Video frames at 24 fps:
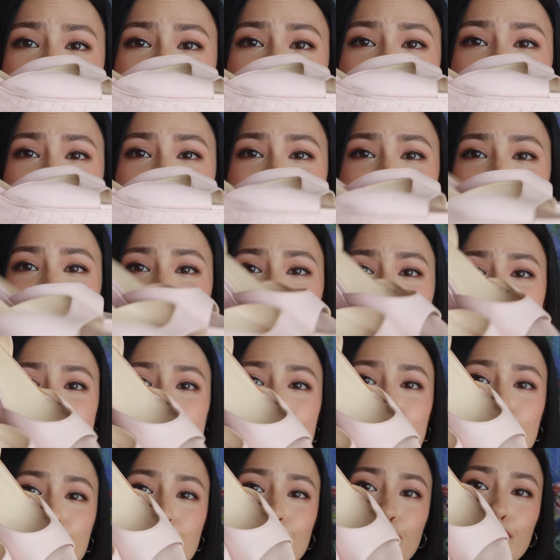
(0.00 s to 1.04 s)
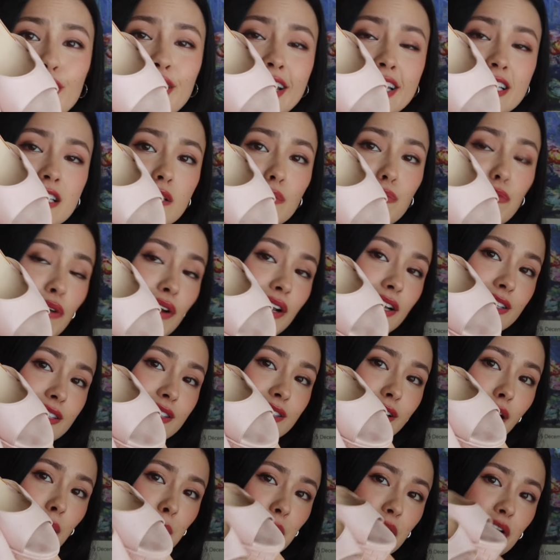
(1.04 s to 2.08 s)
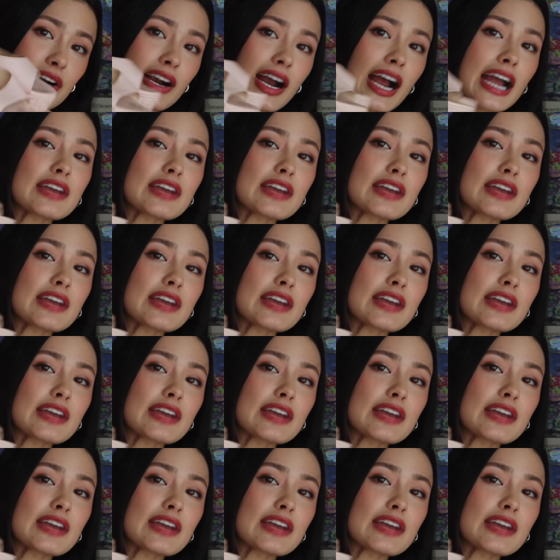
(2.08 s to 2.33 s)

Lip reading: been for like spring and summer?